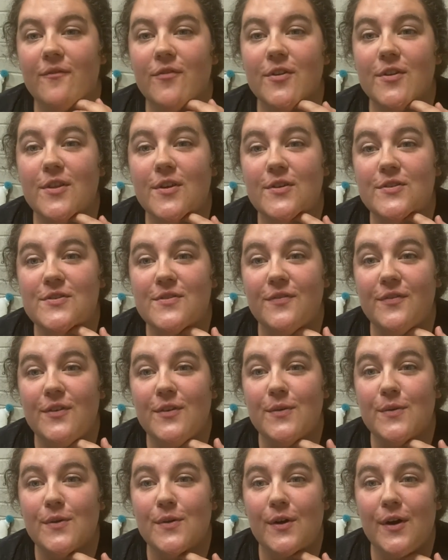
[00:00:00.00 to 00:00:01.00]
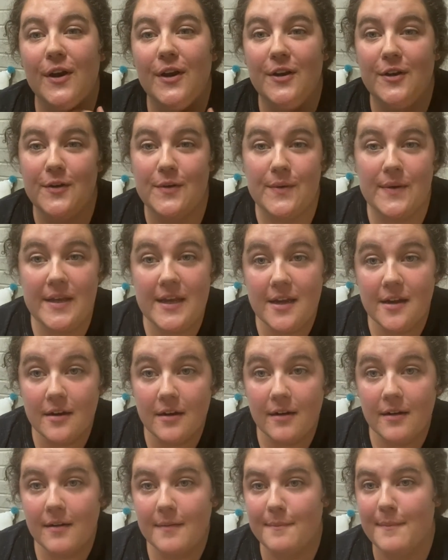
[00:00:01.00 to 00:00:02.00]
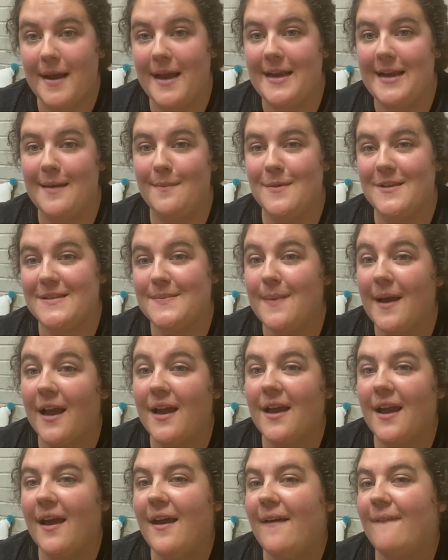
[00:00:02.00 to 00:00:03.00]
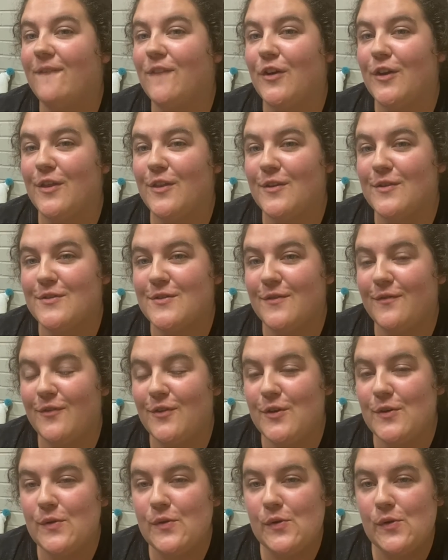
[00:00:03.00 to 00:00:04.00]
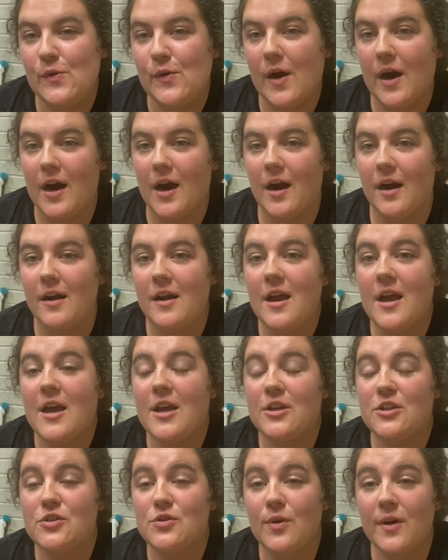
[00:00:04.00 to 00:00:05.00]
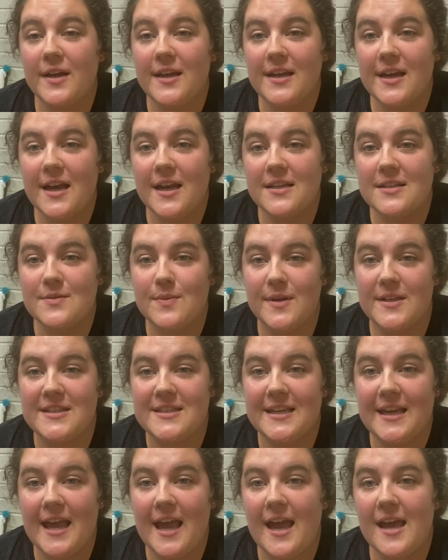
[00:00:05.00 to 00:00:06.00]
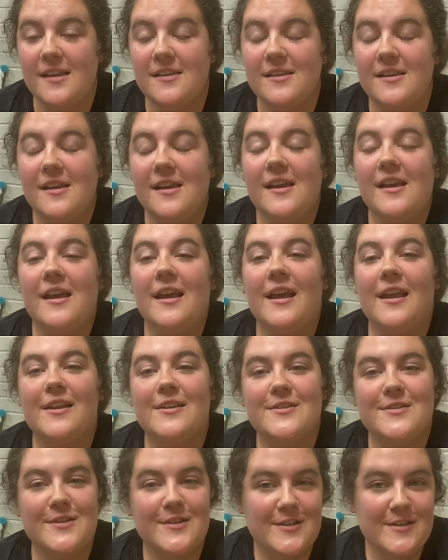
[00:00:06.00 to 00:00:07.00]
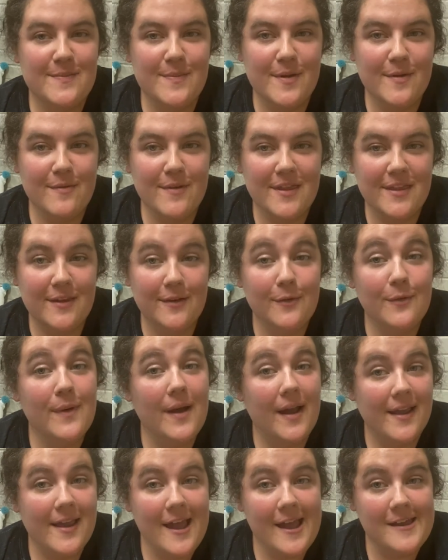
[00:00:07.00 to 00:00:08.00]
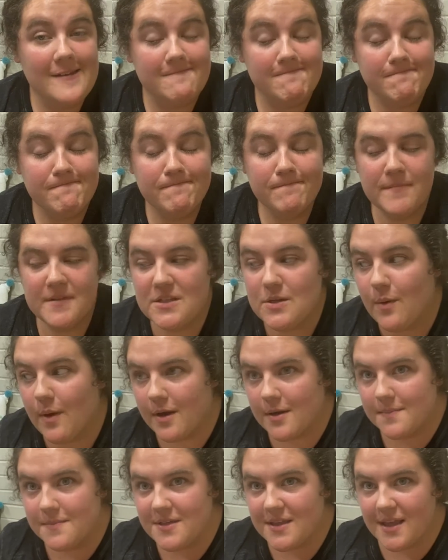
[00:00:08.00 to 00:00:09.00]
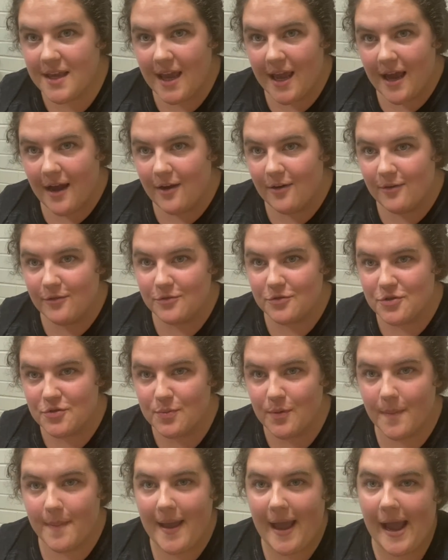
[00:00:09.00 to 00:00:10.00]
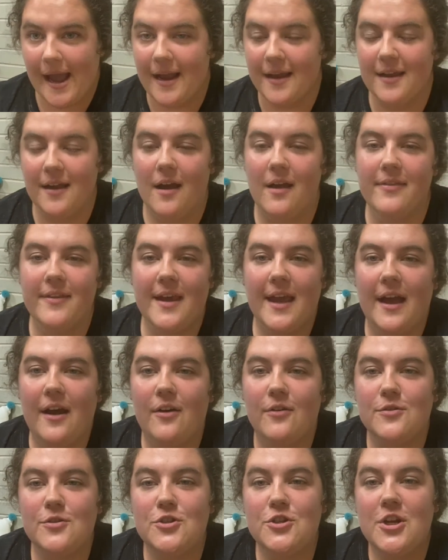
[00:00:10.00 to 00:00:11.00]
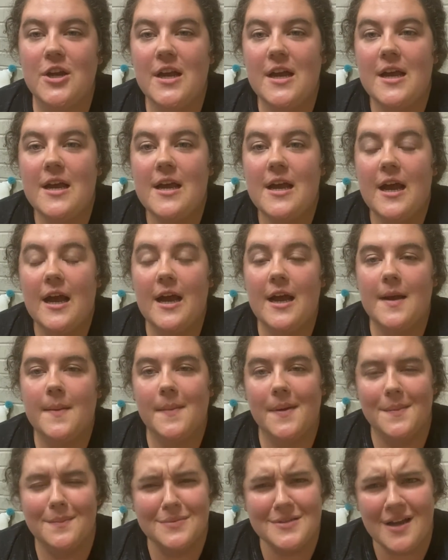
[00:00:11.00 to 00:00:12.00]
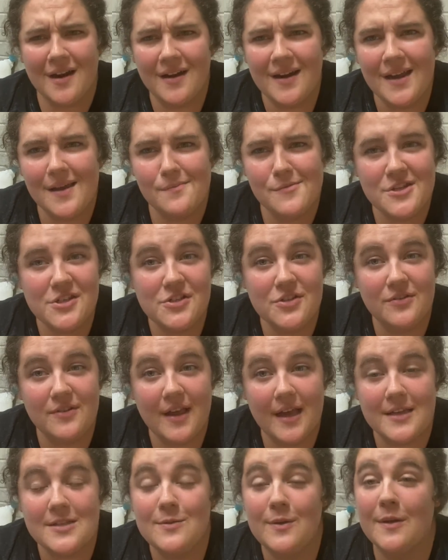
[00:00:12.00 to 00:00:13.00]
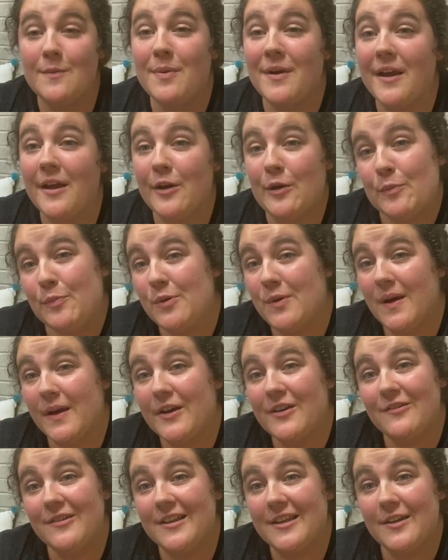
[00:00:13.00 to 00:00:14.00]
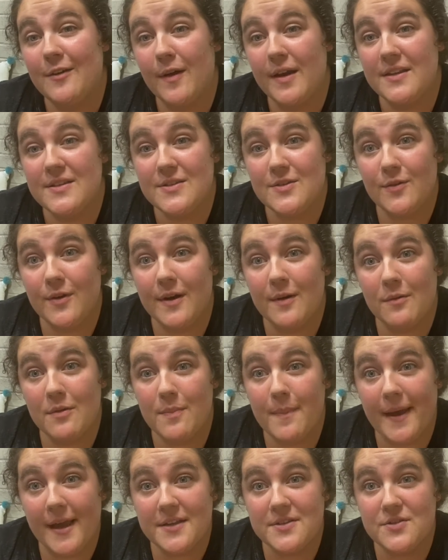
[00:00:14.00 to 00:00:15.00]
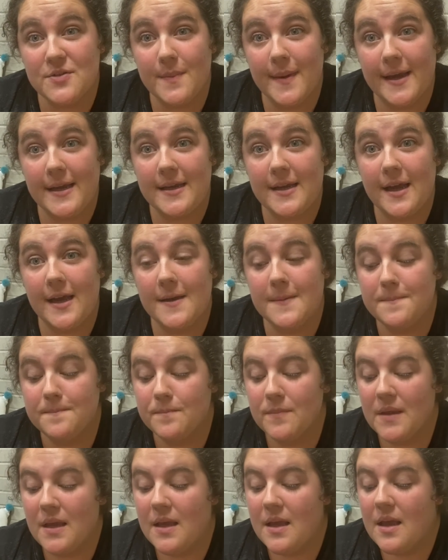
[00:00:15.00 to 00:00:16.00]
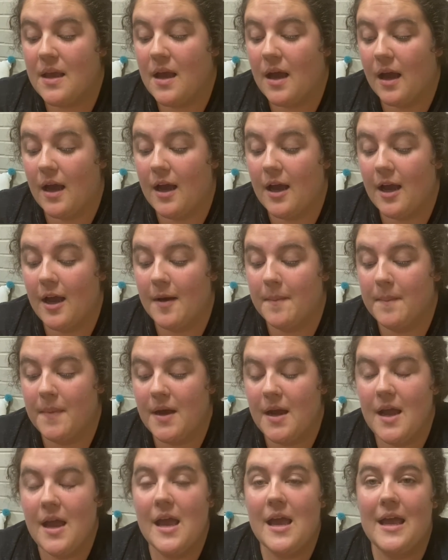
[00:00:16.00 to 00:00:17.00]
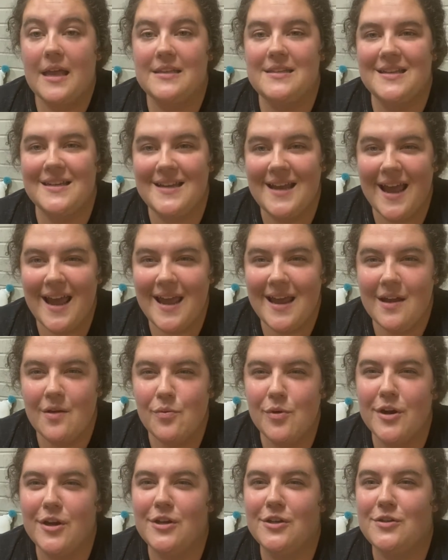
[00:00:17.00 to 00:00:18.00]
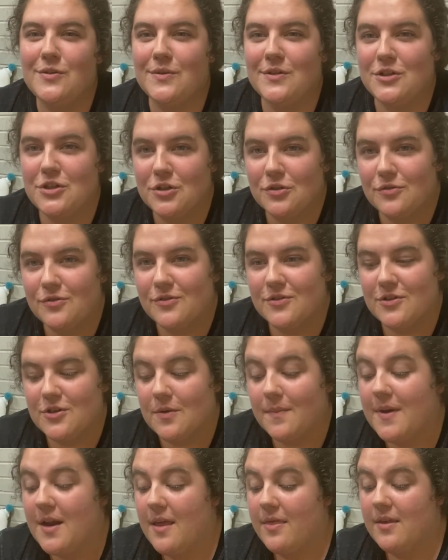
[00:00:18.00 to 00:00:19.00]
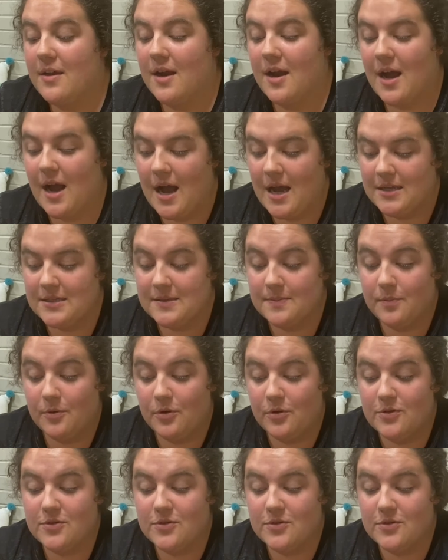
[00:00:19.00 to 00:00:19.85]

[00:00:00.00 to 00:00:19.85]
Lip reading: For those of you who are new here, my name is Becca, and for those of you who are joining us once again, it is good to be with you again. So welcome to the couch. We're back on the couch. I'm sorry I missed you last week, but I hope you had a really great story with Pastor Micah. And today we're going to do a children's sermon on the gospel.